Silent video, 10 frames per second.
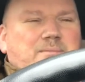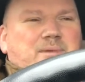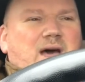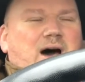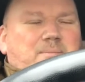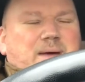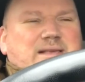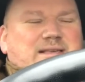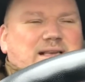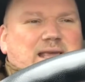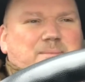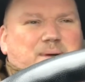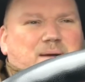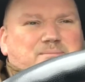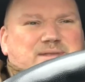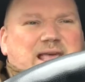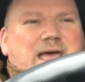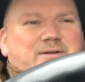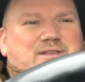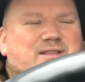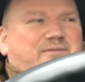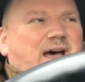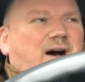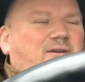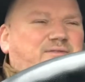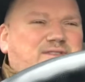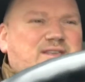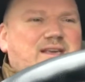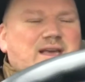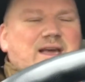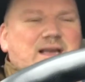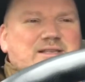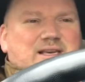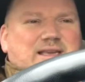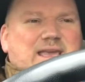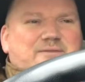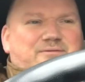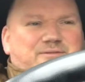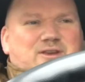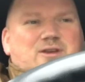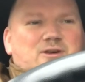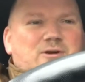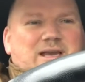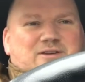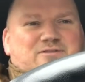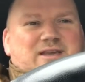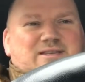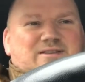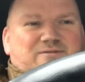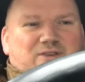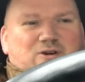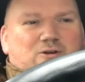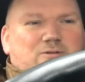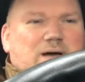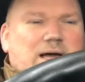car. Basically, it pumps air into the valves to give you increased fuel